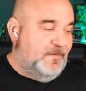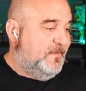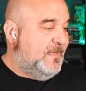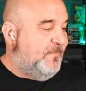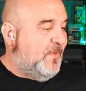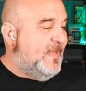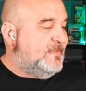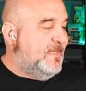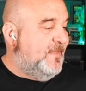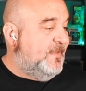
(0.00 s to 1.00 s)
Never thought
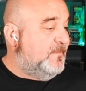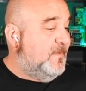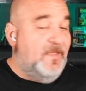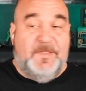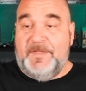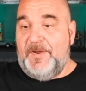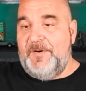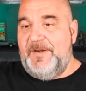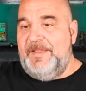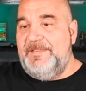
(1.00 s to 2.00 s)
I'd say that.
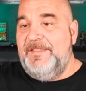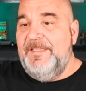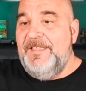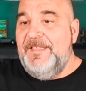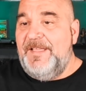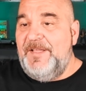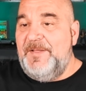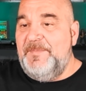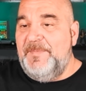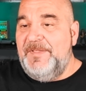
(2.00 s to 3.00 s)
All
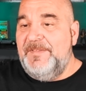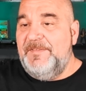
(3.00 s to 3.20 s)
right.